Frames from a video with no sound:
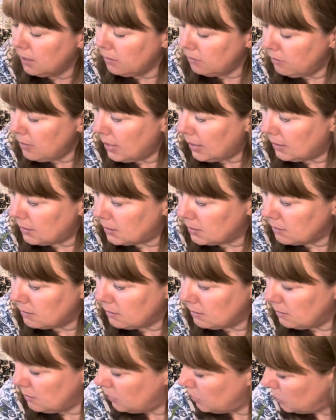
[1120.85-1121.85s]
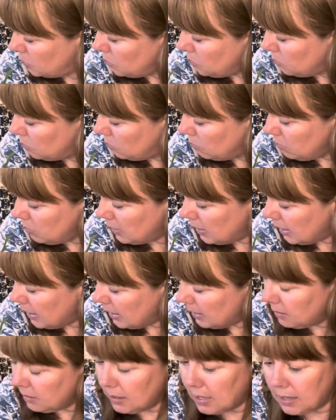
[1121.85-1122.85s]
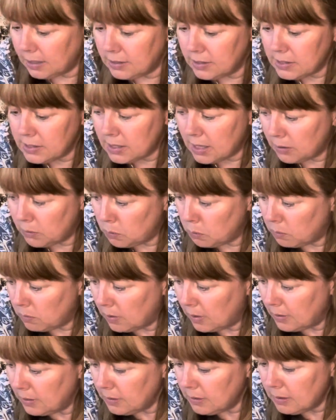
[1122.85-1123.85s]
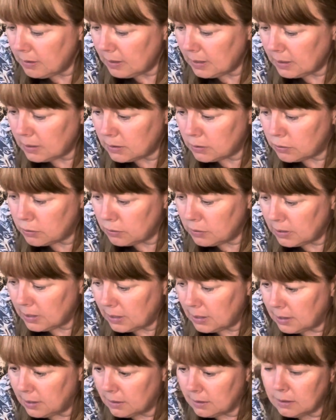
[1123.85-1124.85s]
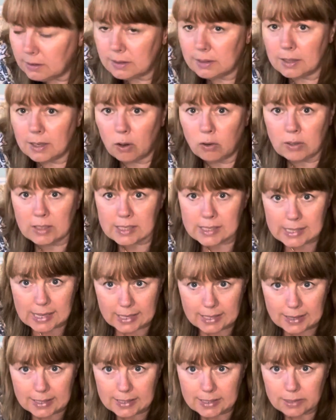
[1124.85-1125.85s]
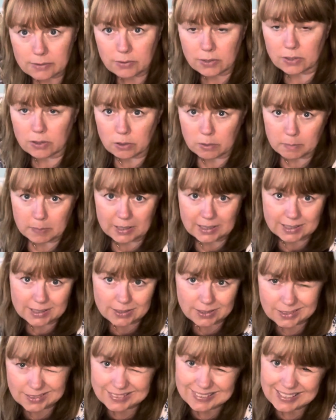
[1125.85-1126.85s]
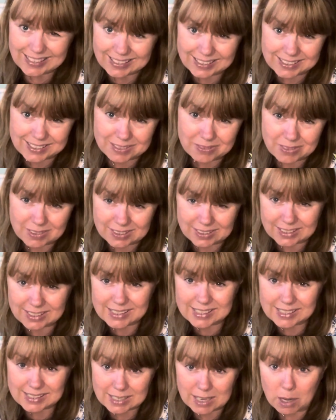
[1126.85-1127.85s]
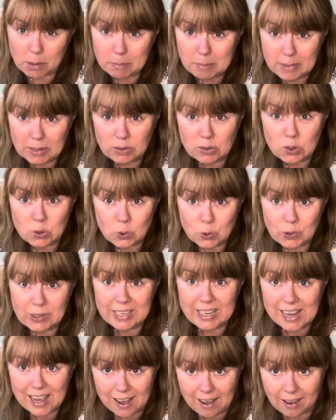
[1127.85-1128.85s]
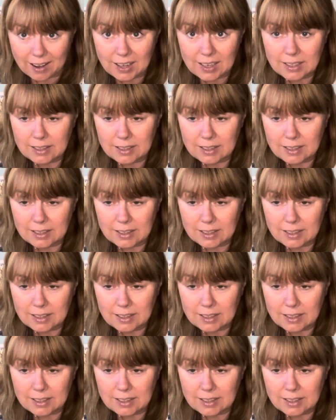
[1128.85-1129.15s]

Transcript: Right, so I just had another thing to show you here on a slightly different topic. Slightly different. It's a Miltonia.